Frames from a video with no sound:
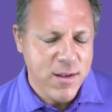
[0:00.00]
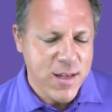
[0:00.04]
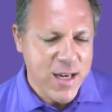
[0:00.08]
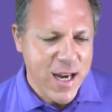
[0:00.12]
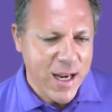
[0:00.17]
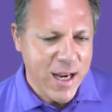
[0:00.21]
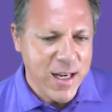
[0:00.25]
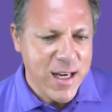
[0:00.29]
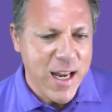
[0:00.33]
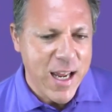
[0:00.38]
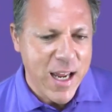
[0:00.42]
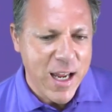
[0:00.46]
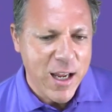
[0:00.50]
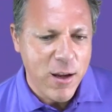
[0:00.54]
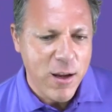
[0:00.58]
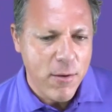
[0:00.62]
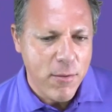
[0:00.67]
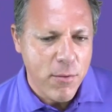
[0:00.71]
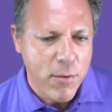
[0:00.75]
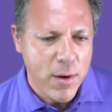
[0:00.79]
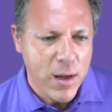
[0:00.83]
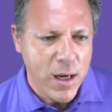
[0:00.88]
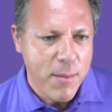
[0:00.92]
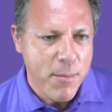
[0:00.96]
technique you've
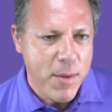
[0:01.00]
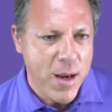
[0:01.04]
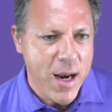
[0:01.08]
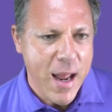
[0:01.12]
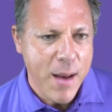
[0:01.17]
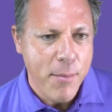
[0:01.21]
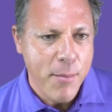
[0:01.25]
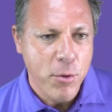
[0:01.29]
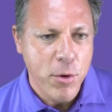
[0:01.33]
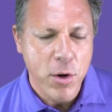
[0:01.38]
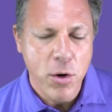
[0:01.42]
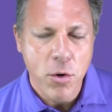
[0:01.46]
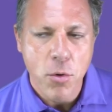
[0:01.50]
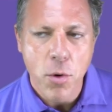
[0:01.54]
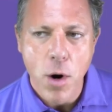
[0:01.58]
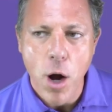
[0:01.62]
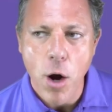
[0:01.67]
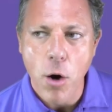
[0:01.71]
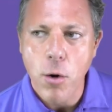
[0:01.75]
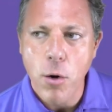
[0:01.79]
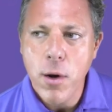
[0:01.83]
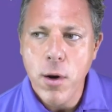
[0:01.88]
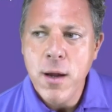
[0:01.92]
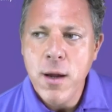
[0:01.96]
really been able to
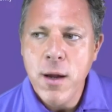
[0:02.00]
grow.